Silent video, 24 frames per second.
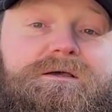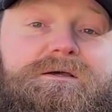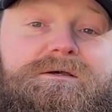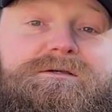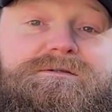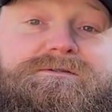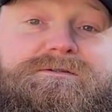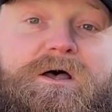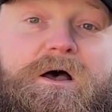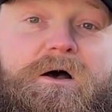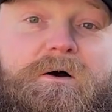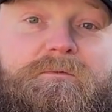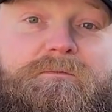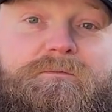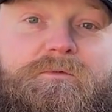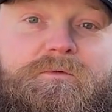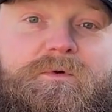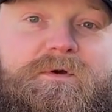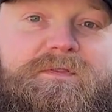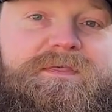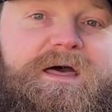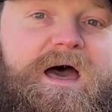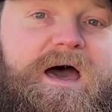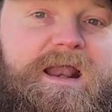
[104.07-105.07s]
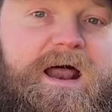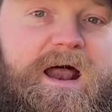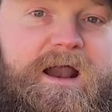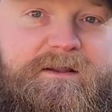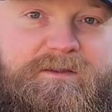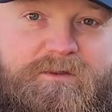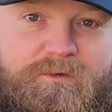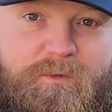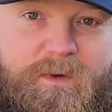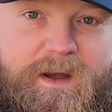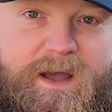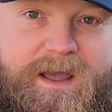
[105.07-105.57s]
So with that out of
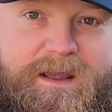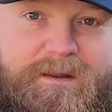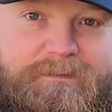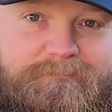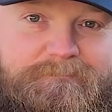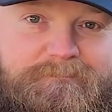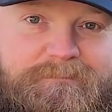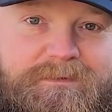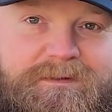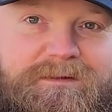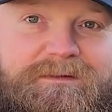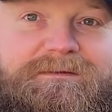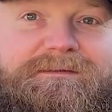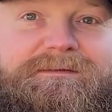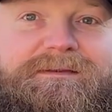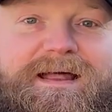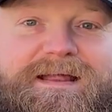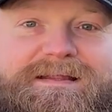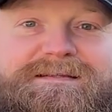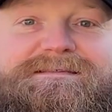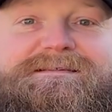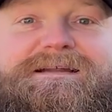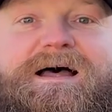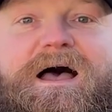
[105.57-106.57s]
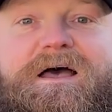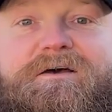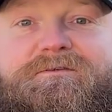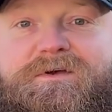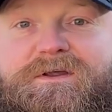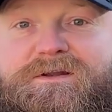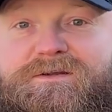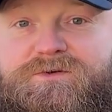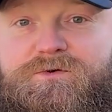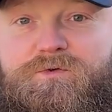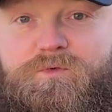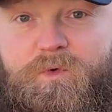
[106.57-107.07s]
the way, let's dive
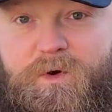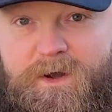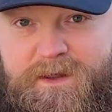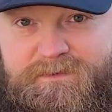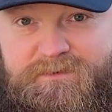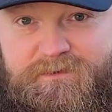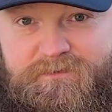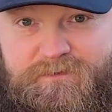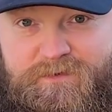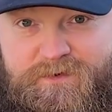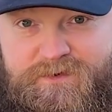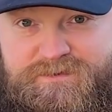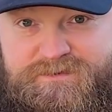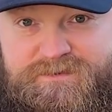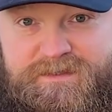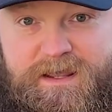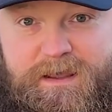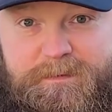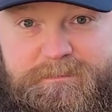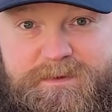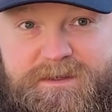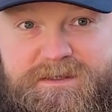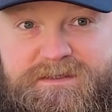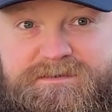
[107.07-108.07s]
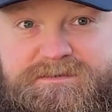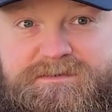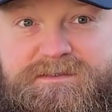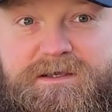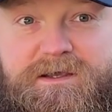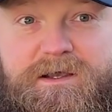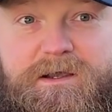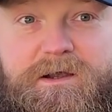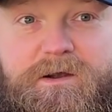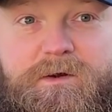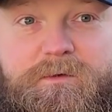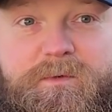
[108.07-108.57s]
into what the first tip is,
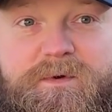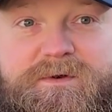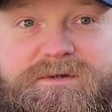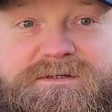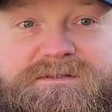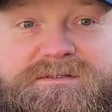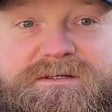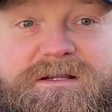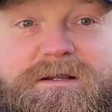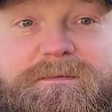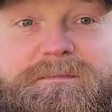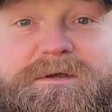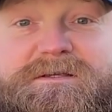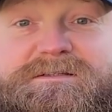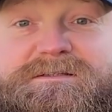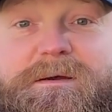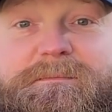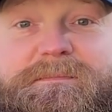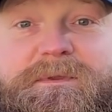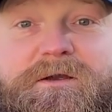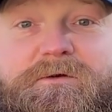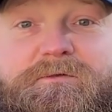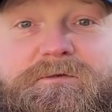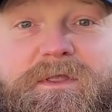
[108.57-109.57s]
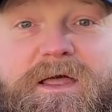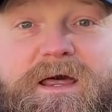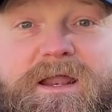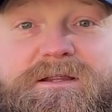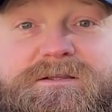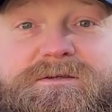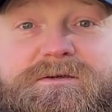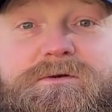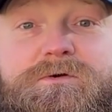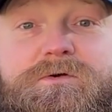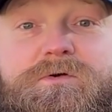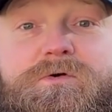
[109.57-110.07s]
which is going to be something related
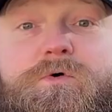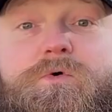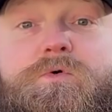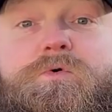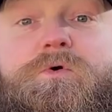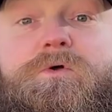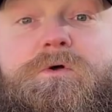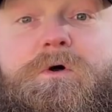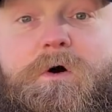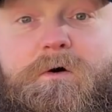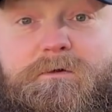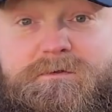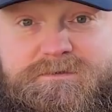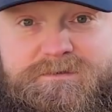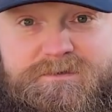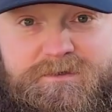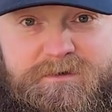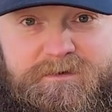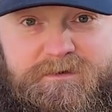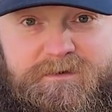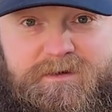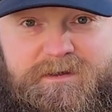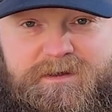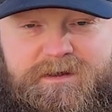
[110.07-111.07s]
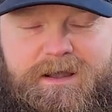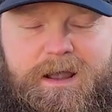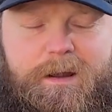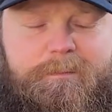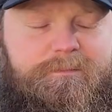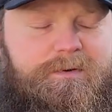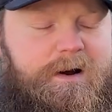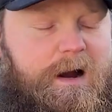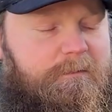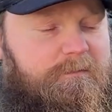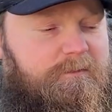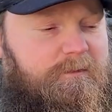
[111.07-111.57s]
to hugelkultur. I
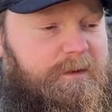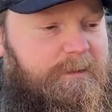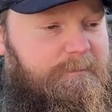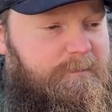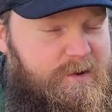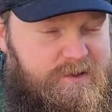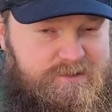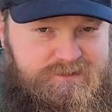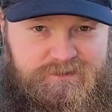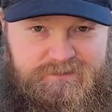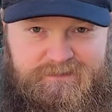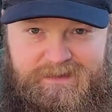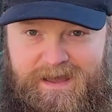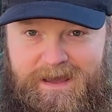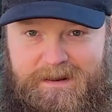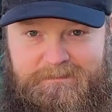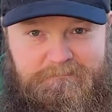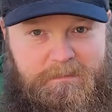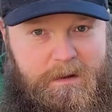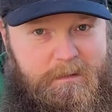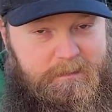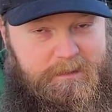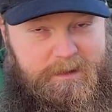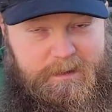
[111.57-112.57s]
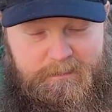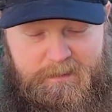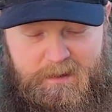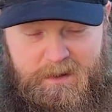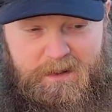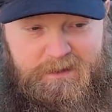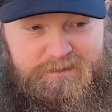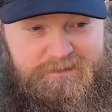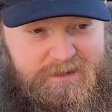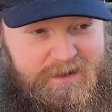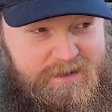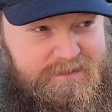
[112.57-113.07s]
probably butchered that. I'm going to
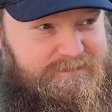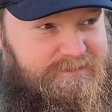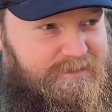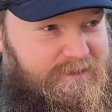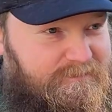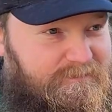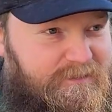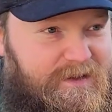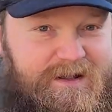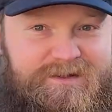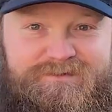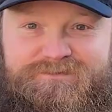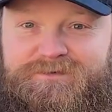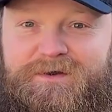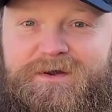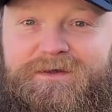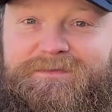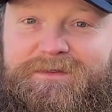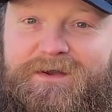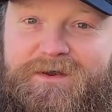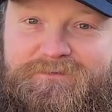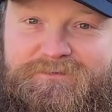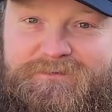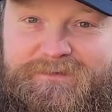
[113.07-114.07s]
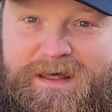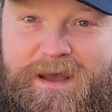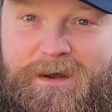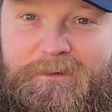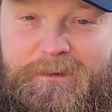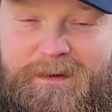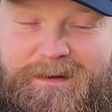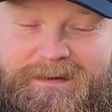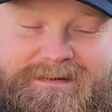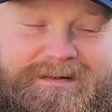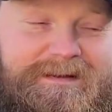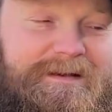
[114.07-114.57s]
apologize in advance right there for that
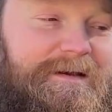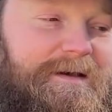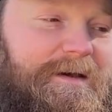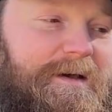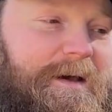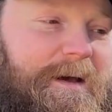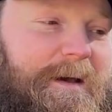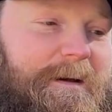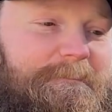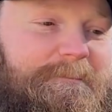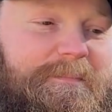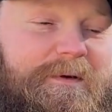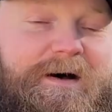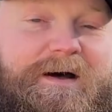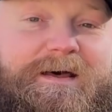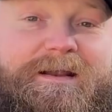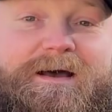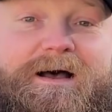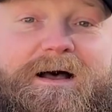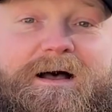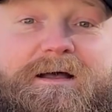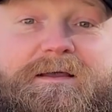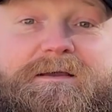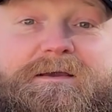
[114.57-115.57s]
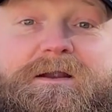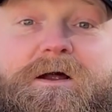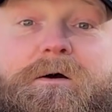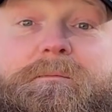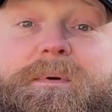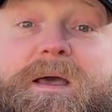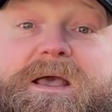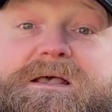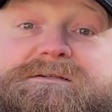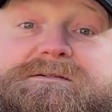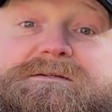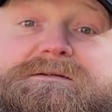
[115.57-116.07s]
one. But,
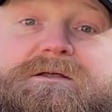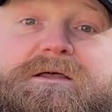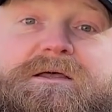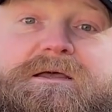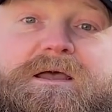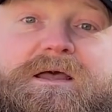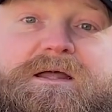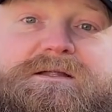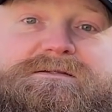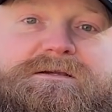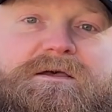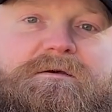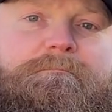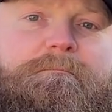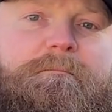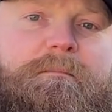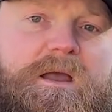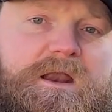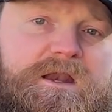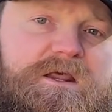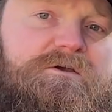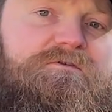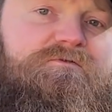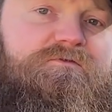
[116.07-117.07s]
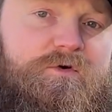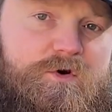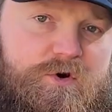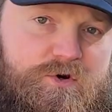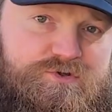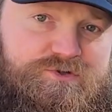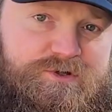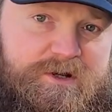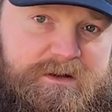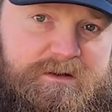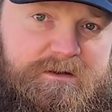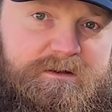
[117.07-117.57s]
basically it's a mini
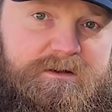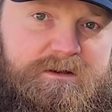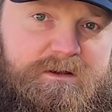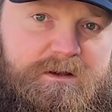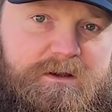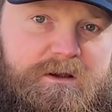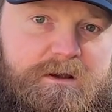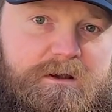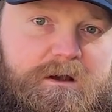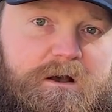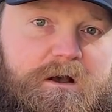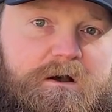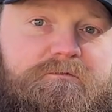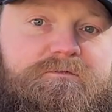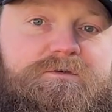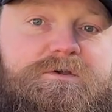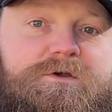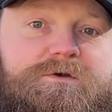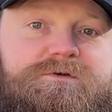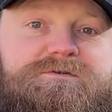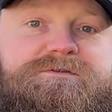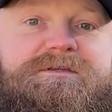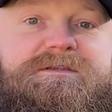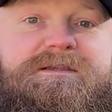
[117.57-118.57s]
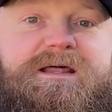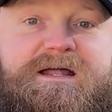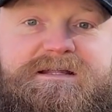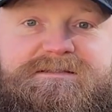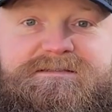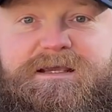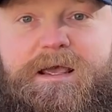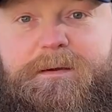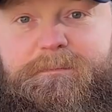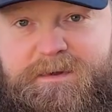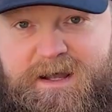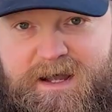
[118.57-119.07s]
version of using that
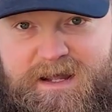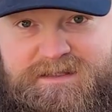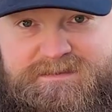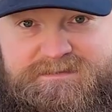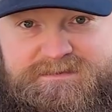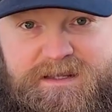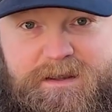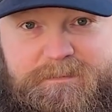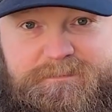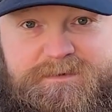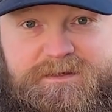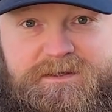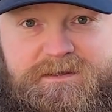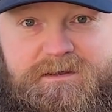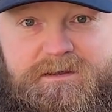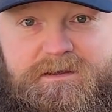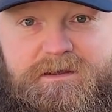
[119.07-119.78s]
same concept.